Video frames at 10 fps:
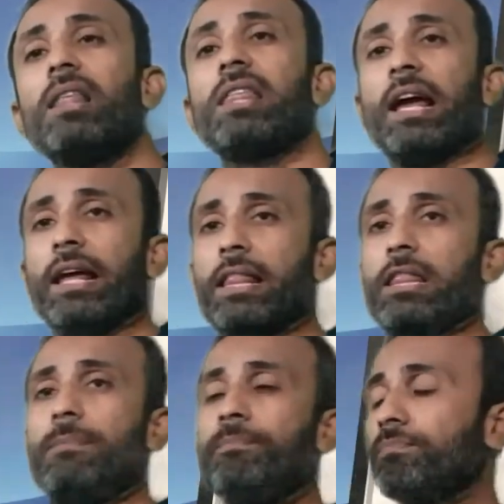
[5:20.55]

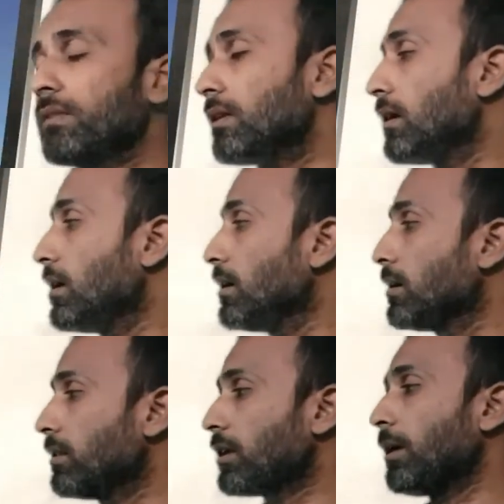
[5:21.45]
size,
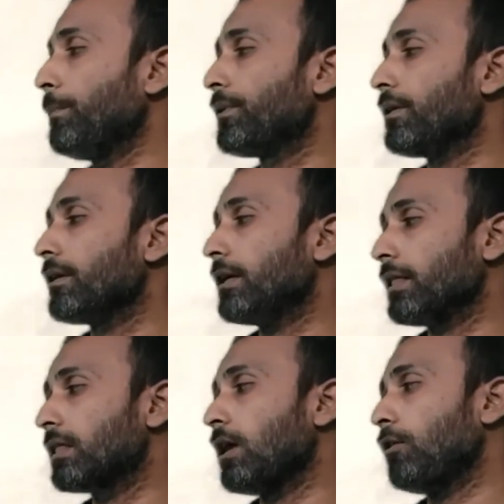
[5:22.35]
the computer
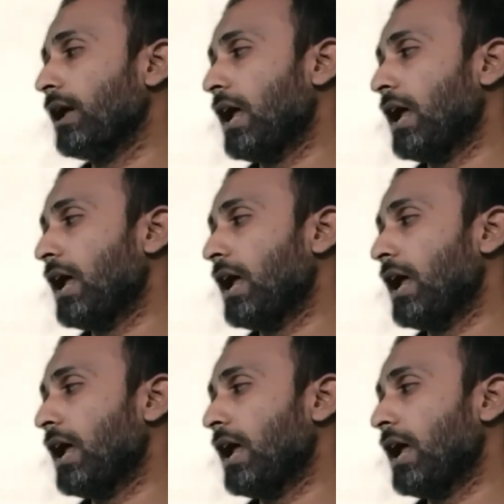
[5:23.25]
is now